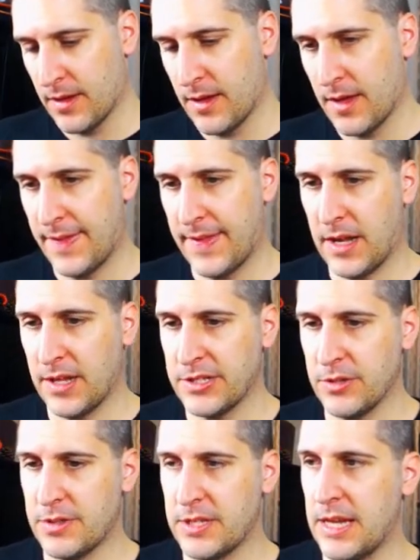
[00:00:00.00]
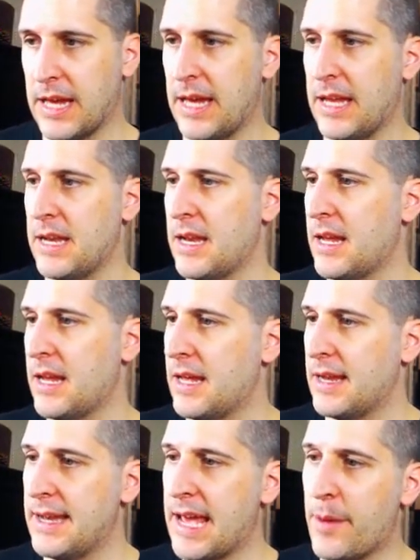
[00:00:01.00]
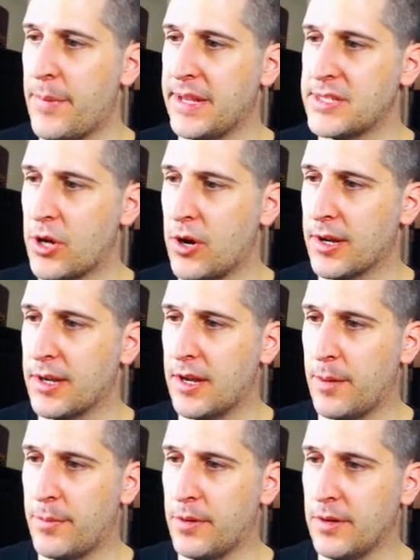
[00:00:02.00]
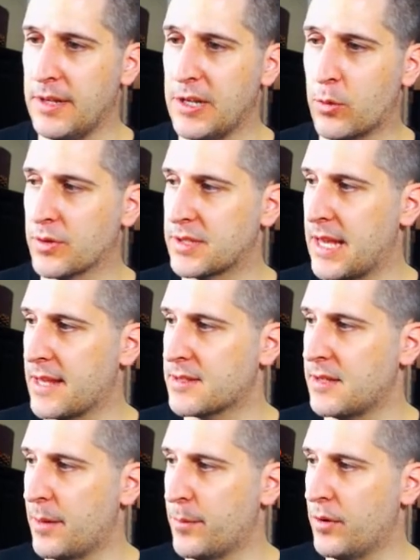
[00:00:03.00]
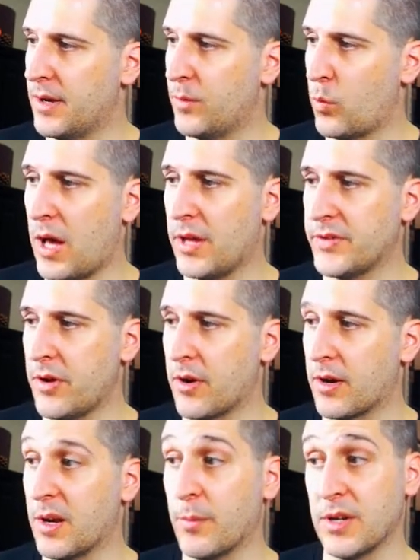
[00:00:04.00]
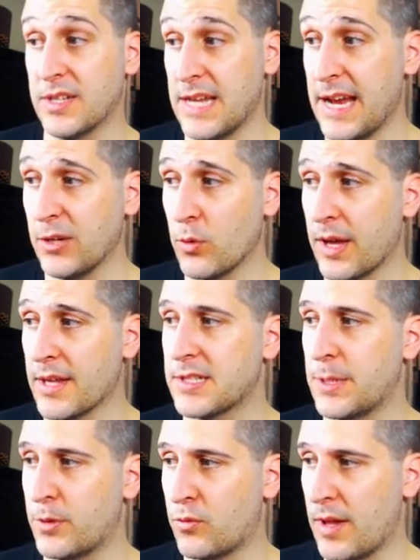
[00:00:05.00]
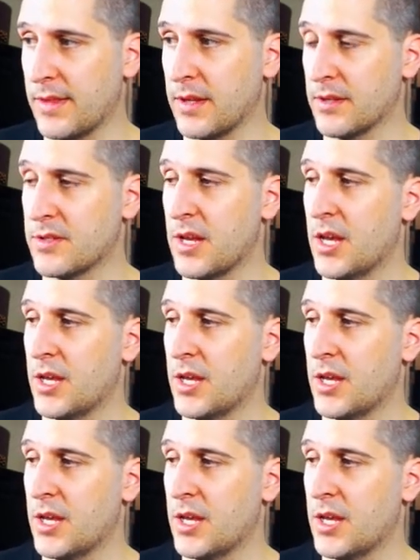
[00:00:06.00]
And then I'll do 10. Now my target number equals guess number, and while target number does not equal guess number, run this.